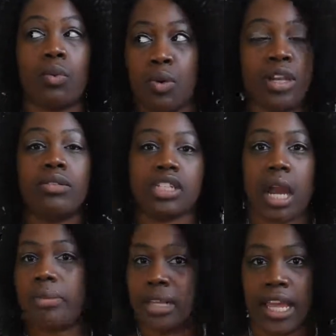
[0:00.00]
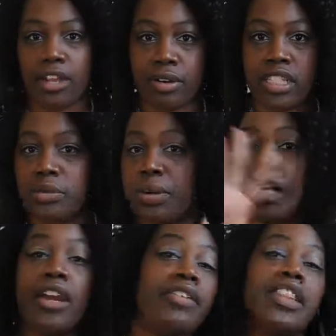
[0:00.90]
window shopping like crazy,
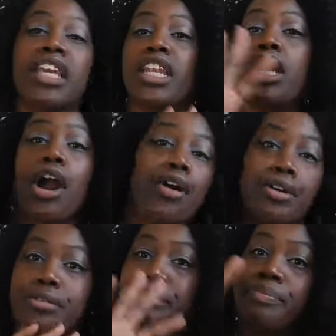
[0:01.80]
putting everything in the cart.